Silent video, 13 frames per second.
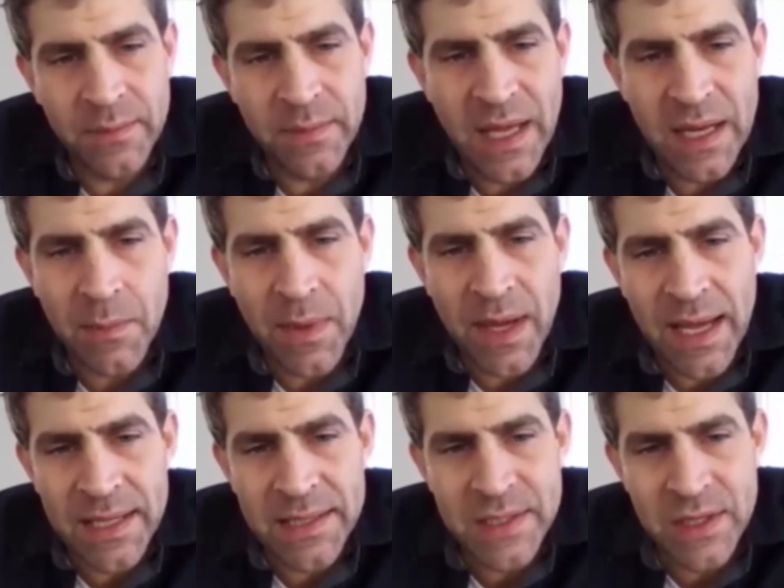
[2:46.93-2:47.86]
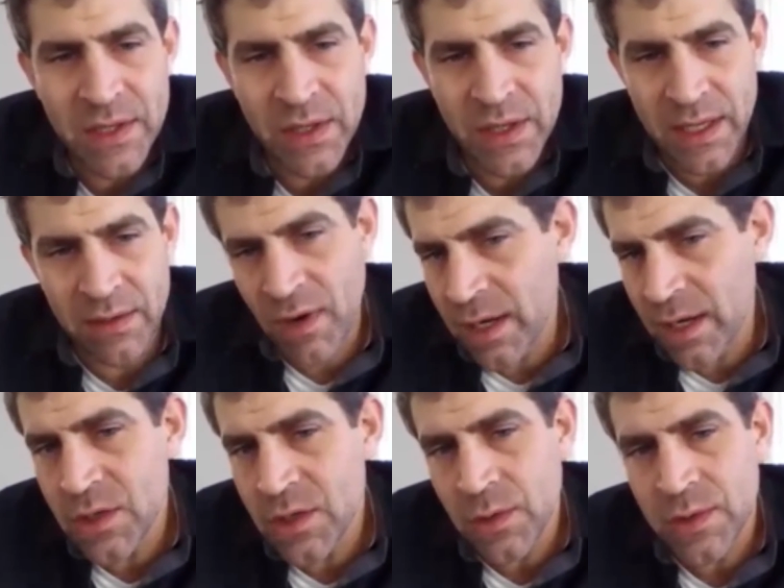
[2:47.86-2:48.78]
getting my hands dirty and
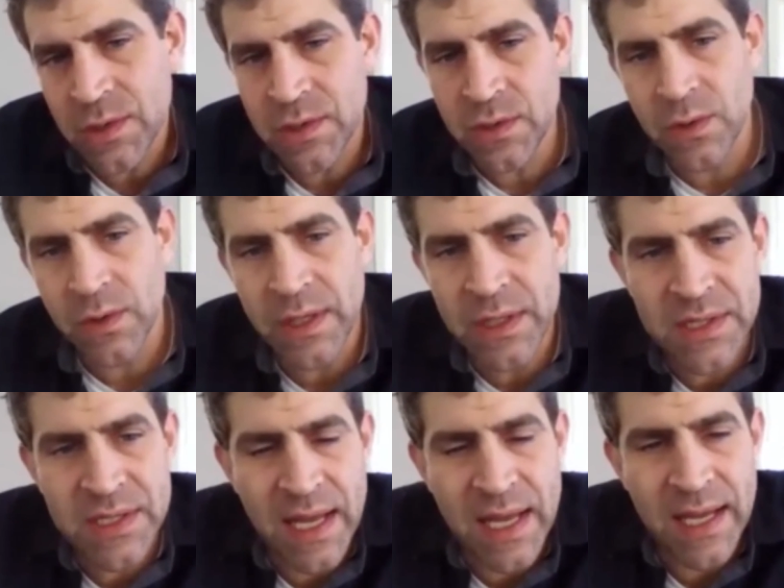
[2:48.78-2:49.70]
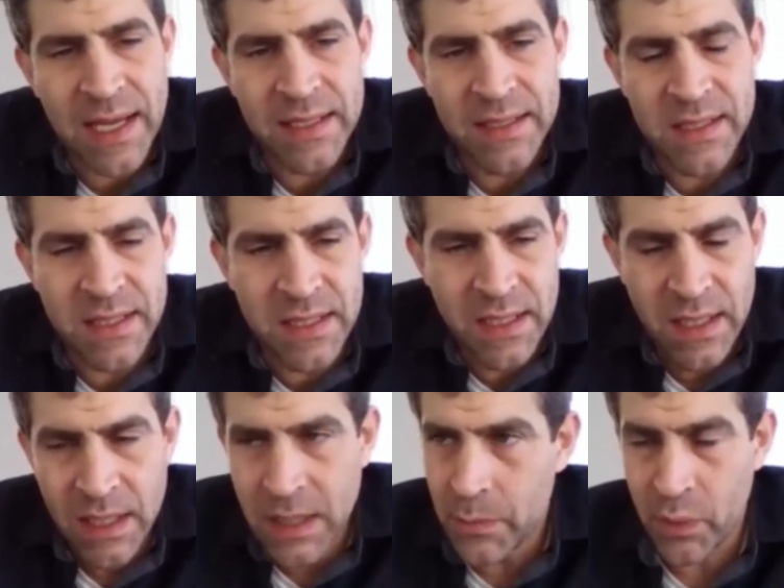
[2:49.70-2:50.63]
writing short stories and
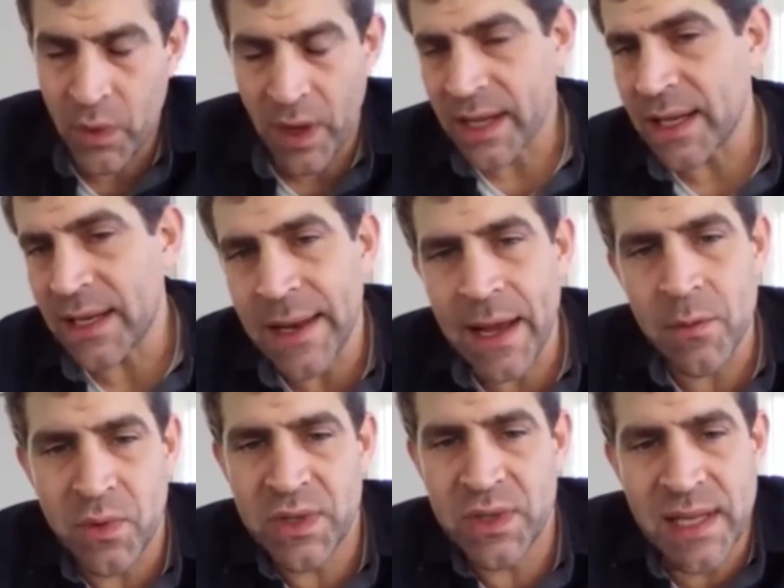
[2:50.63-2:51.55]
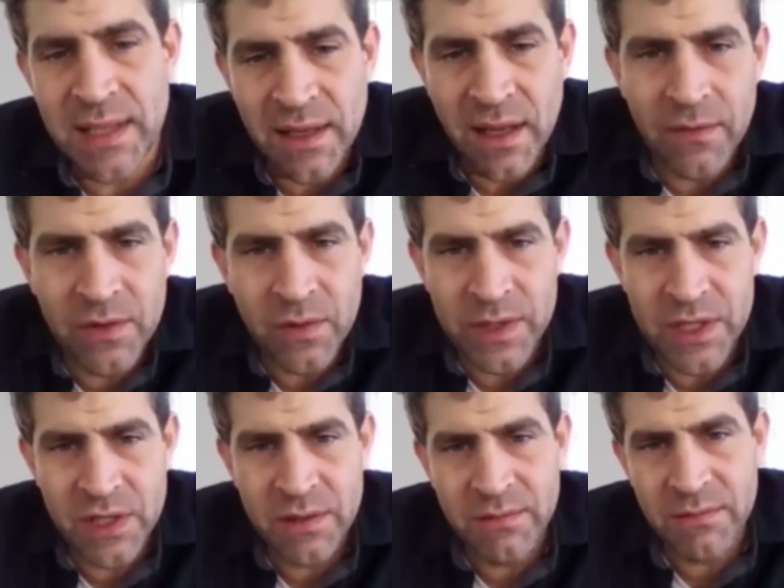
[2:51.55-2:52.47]
breaking down books I loved,
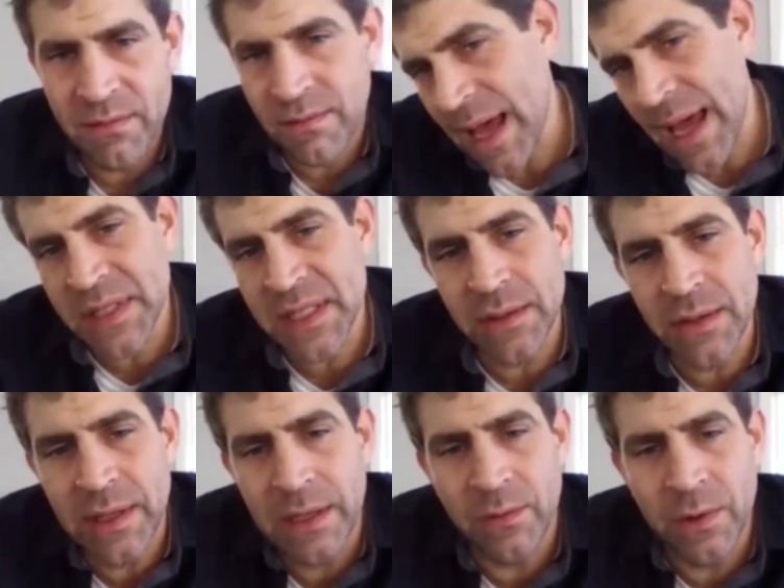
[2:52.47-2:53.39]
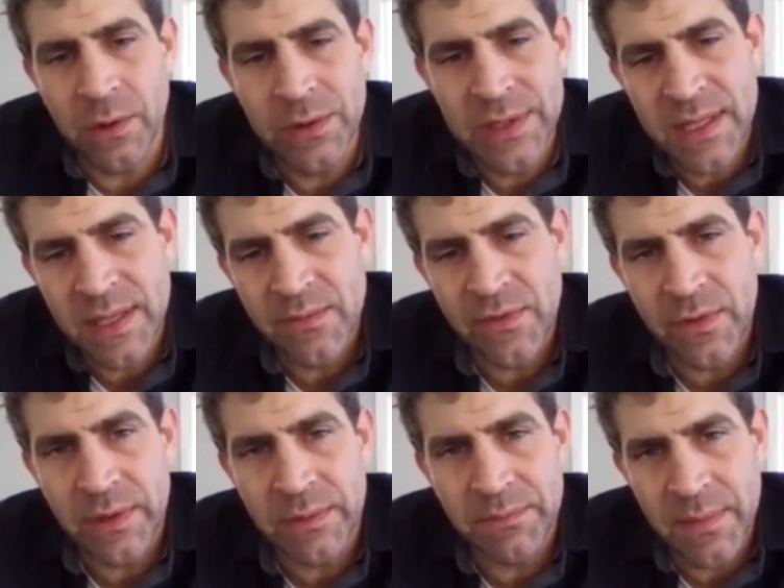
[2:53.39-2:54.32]
which absolutely ruins them
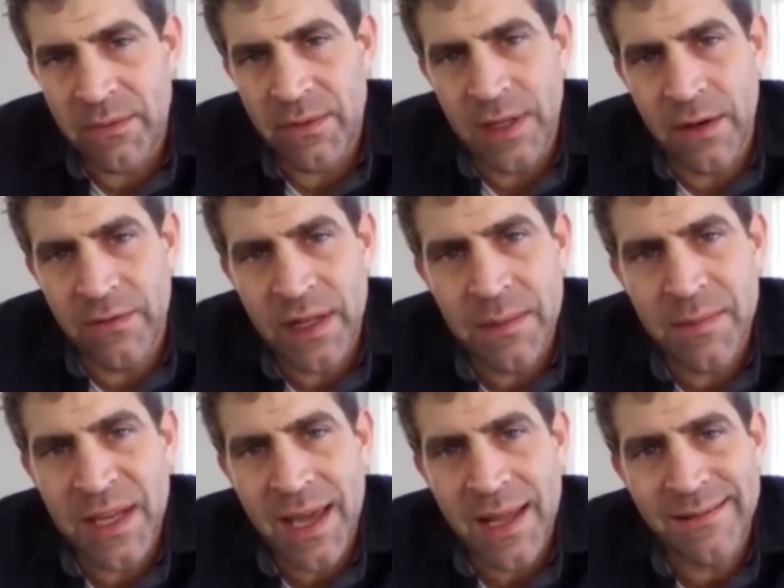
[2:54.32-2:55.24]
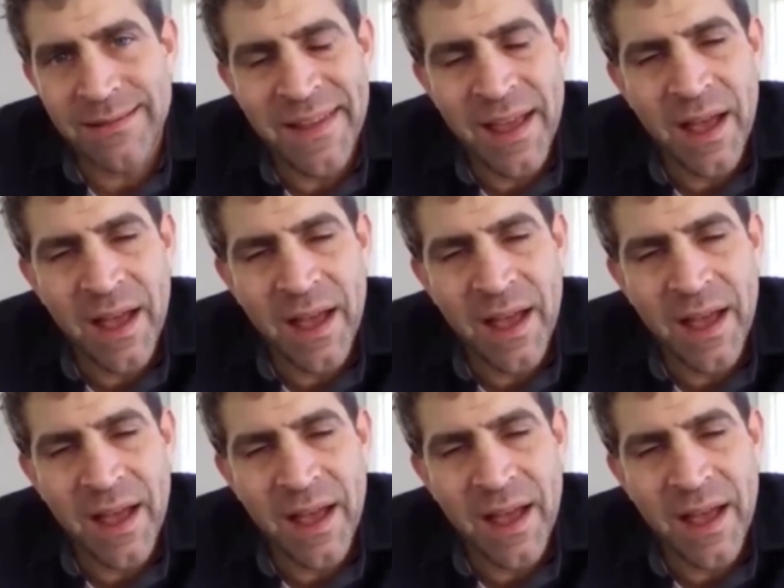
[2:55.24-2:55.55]
for ever loving them again.